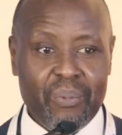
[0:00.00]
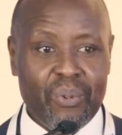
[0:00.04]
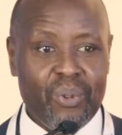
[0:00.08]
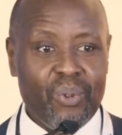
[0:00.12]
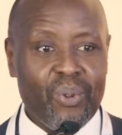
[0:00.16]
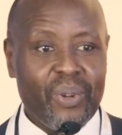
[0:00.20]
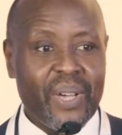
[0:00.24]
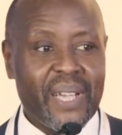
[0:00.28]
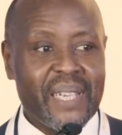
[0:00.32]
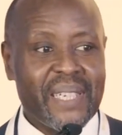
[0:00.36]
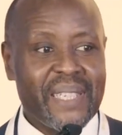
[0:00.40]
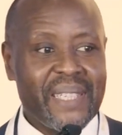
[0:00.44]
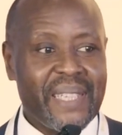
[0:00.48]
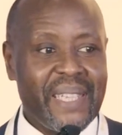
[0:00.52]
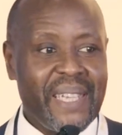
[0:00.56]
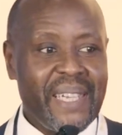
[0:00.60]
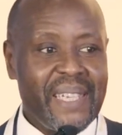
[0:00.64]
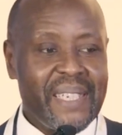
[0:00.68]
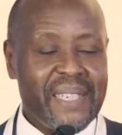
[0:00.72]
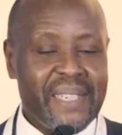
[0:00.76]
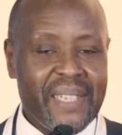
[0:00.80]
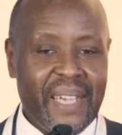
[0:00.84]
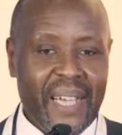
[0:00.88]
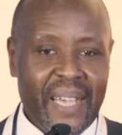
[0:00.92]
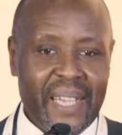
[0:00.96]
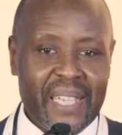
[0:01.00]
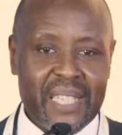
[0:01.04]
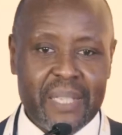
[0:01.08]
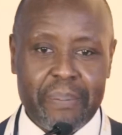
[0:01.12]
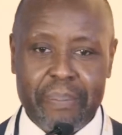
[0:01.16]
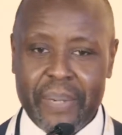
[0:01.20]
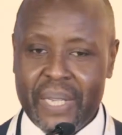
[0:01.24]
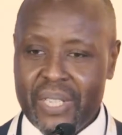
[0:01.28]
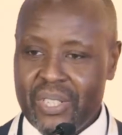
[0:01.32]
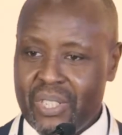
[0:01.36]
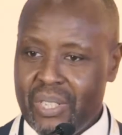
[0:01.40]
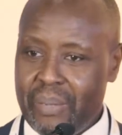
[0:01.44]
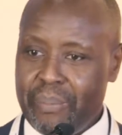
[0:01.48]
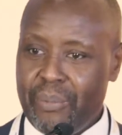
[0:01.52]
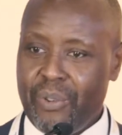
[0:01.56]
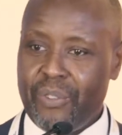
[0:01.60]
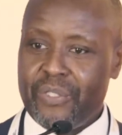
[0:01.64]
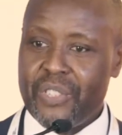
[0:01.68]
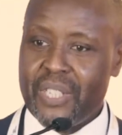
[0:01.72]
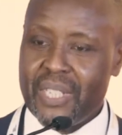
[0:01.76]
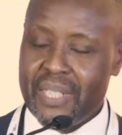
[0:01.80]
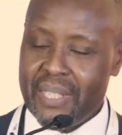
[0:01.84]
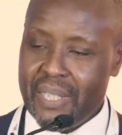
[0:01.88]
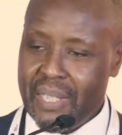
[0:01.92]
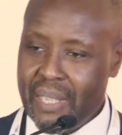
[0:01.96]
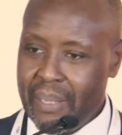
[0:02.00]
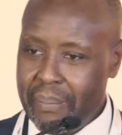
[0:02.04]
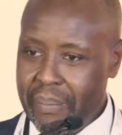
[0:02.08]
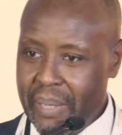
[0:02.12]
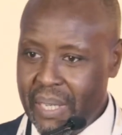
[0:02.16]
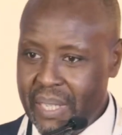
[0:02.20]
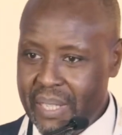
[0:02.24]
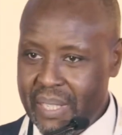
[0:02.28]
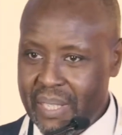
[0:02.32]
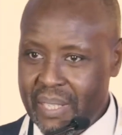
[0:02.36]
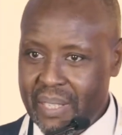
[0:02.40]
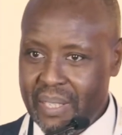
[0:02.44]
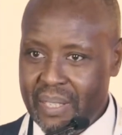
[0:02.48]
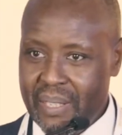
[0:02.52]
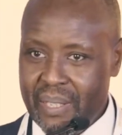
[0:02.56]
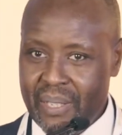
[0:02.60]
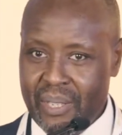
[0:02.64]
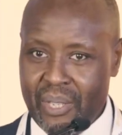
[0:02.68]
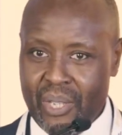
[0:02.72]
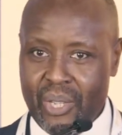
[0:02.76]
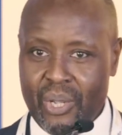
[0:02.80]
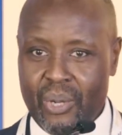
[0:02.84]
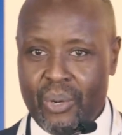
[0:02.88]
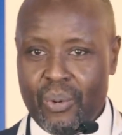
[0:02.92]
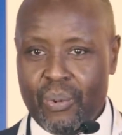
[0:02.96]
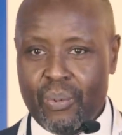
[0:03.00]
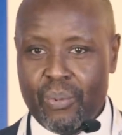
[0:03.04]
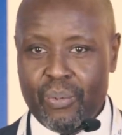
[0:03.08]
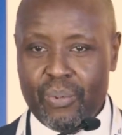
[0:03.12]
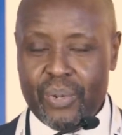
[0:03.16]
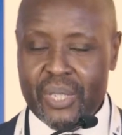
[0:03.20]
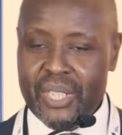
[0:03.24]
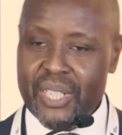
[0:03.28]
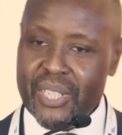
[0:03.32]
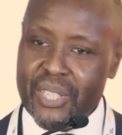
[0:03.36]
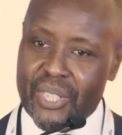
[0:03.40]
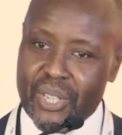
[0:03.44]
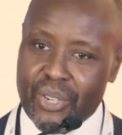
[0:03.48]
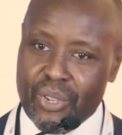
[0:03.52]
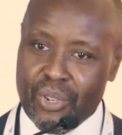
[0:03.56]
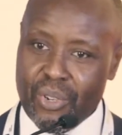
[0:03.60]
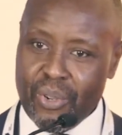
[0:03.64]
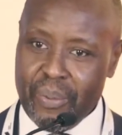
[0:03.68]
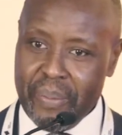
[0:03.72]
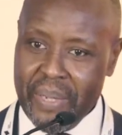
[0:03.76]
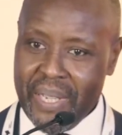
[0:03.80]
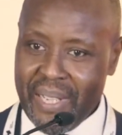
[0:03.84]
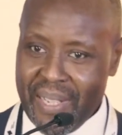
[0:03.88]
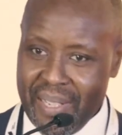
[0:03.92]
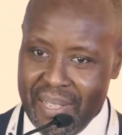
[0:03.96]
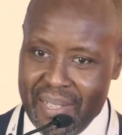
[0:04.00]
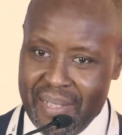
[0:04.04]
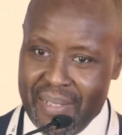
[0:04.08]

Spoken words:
we look at the entire spectrum of sustainability, which is economic,